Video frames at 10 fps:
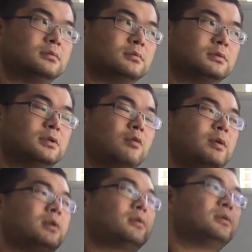no
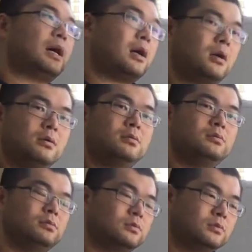matter
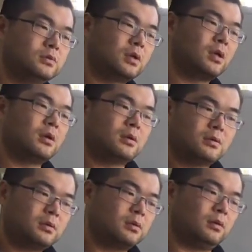how
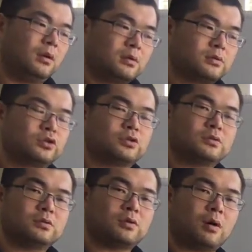large
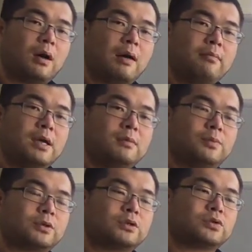or how many
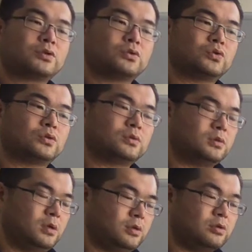partitions
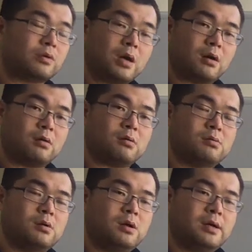you go,
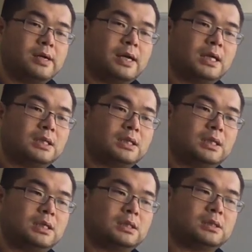and
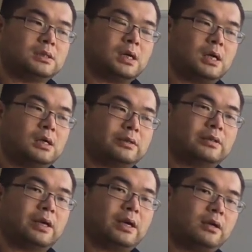then
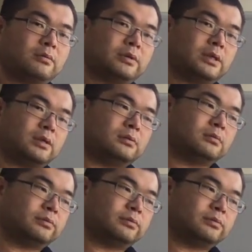the area